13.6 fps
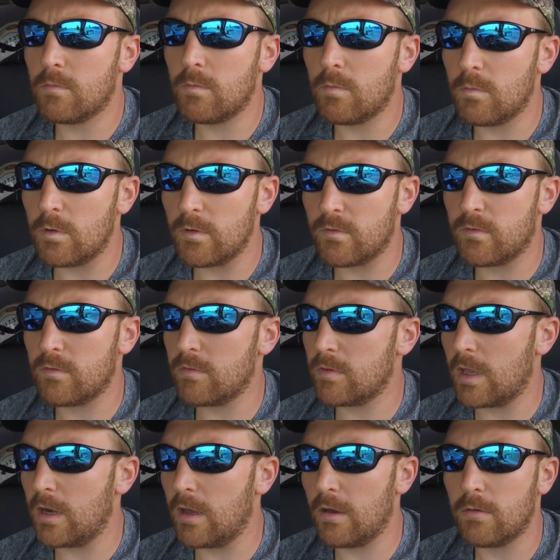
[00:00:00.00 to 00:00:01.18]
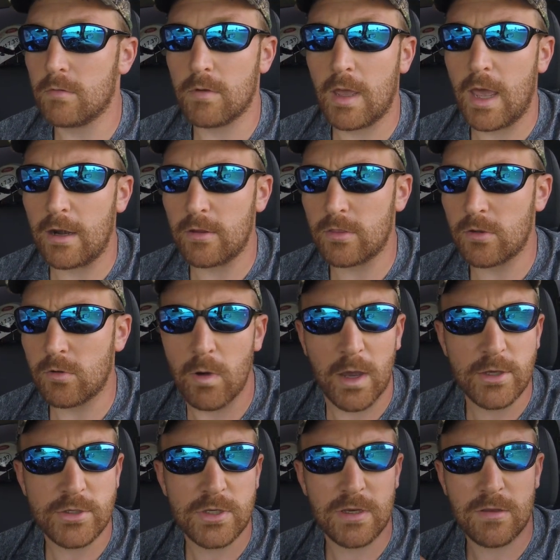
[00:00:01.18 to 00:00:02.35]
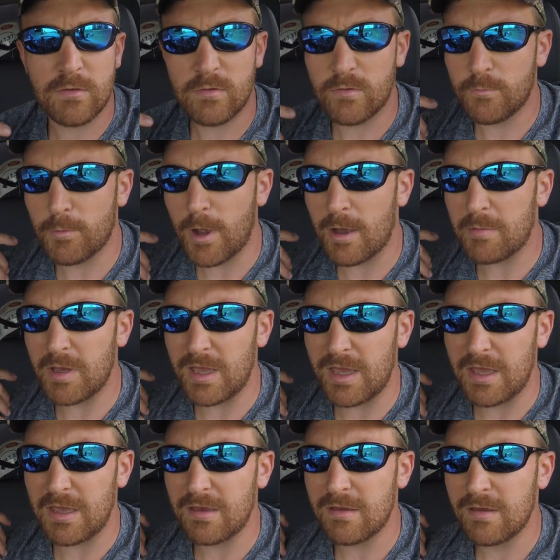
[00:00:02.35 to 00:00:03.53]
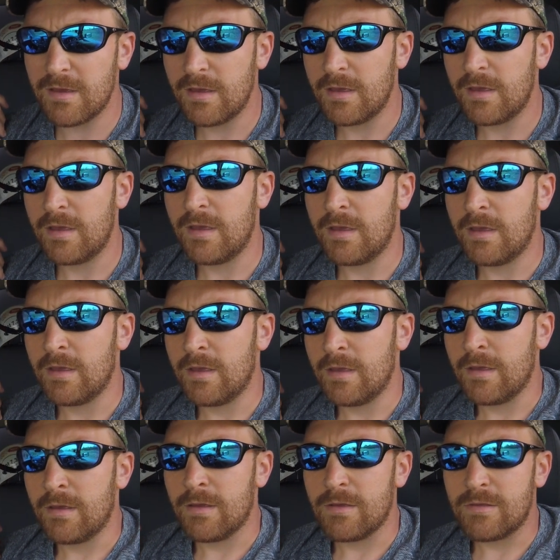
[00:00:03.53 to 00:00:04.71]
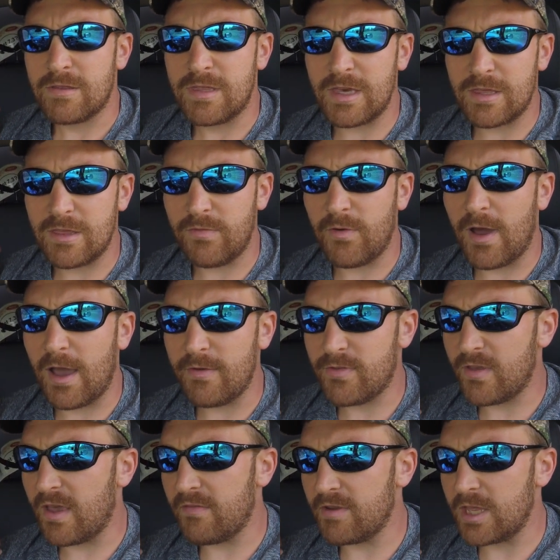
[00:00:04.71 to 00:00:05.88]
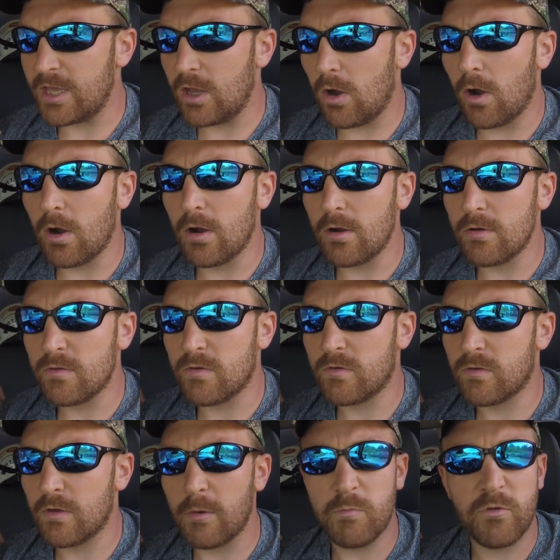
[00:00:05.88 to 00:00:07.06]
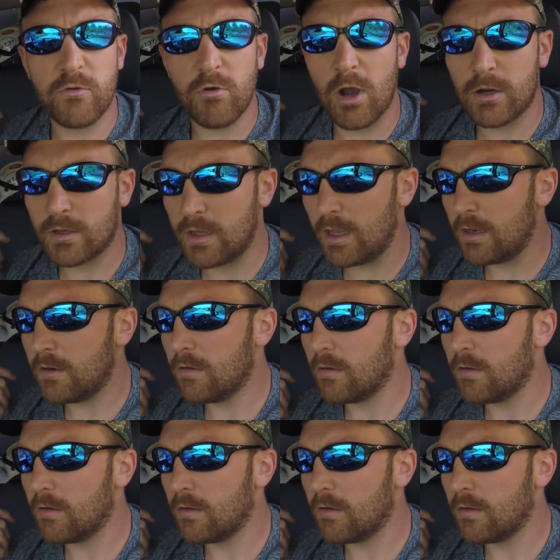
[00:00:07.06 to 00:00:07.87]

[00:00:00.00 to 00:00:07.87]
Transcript: was, out of the question. It's probably 65-70 yards obstructed,